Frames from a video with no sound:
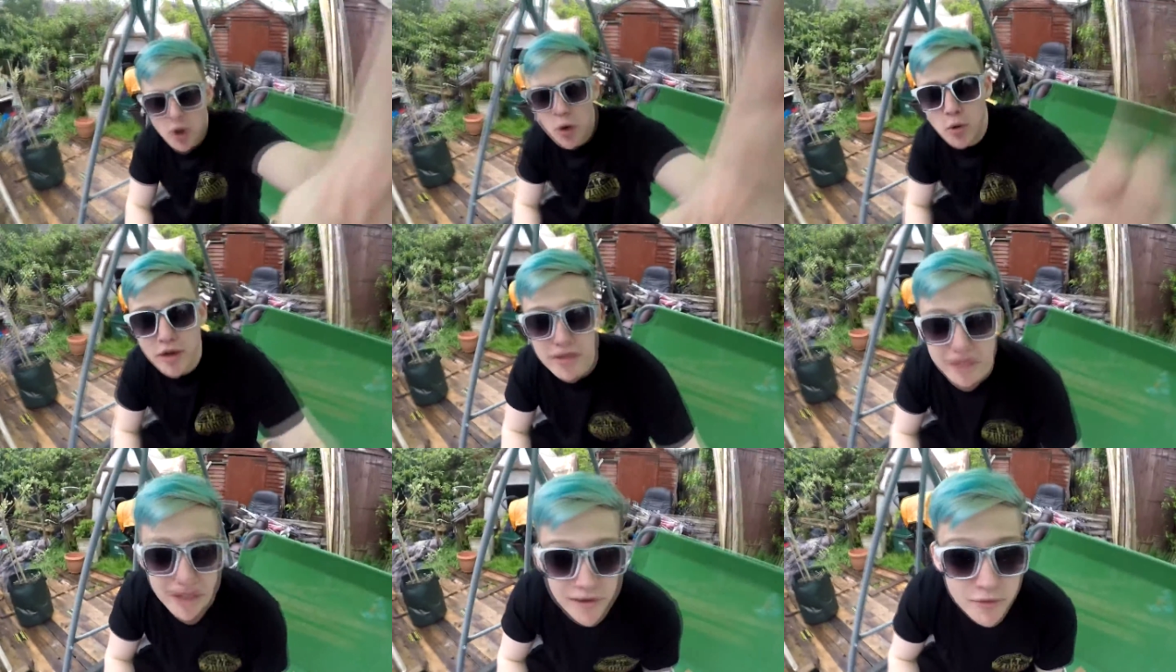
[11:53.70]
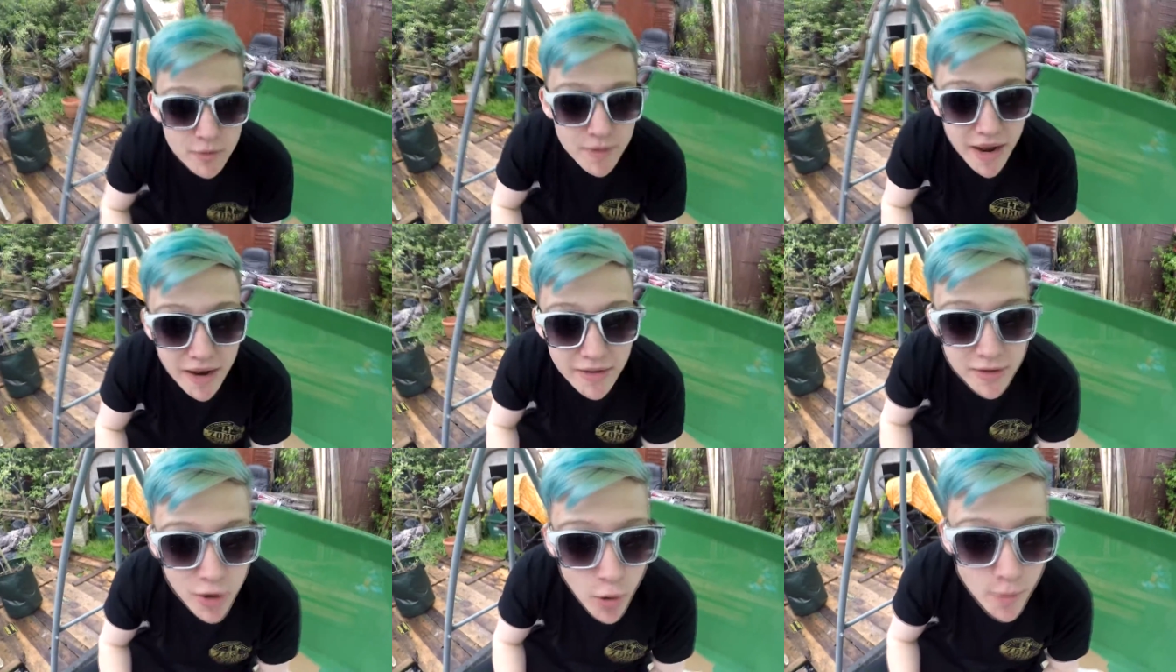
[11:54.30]
know what you think of them
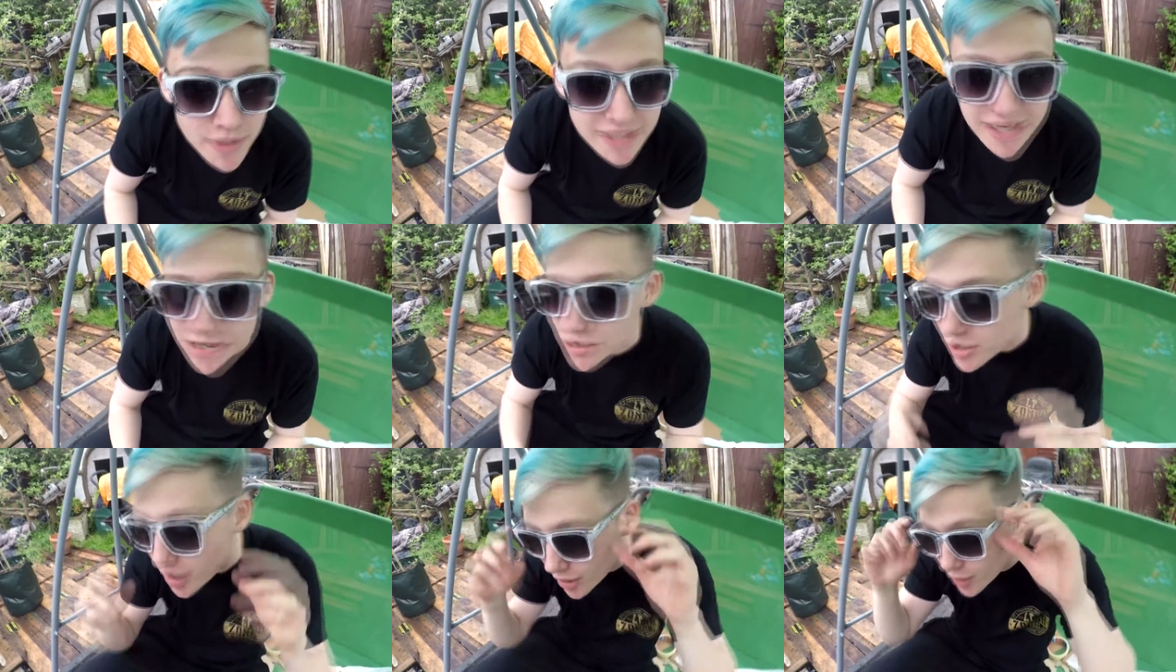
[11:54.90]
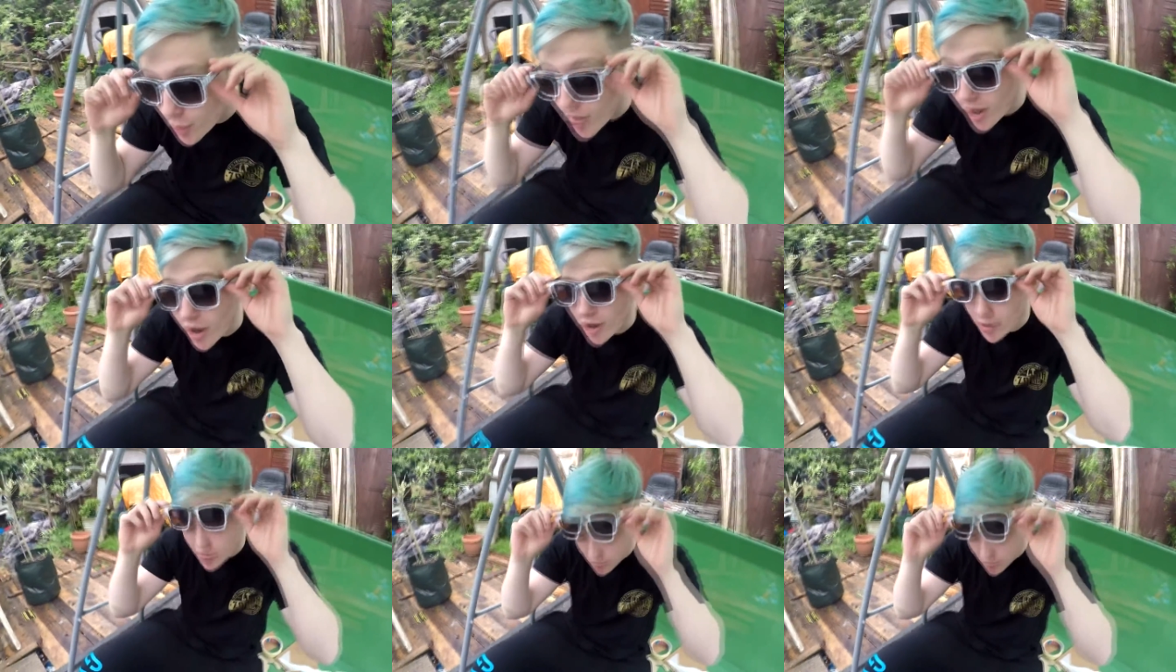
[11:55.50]
down in the comment section. I'd quite like